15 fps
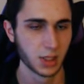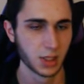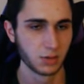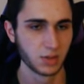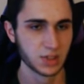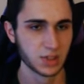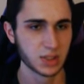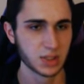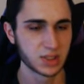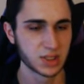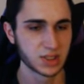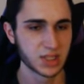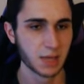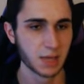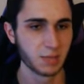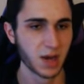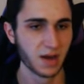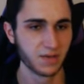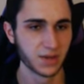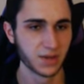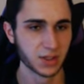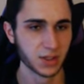We do this to stay
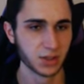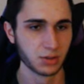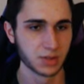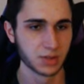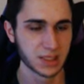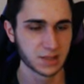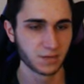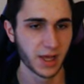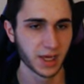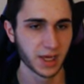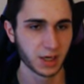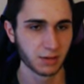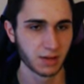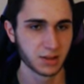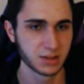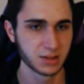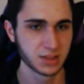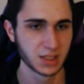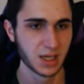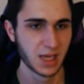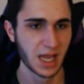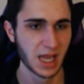above the goo that's flying around.
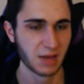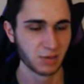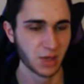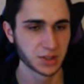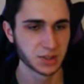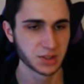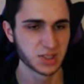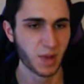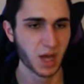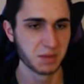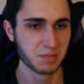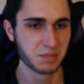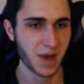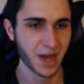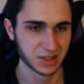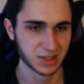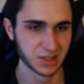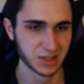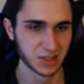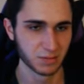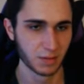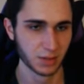And we also spawn
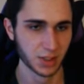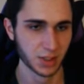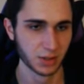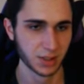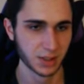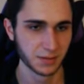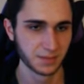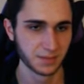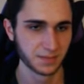boxes in while we're doing it.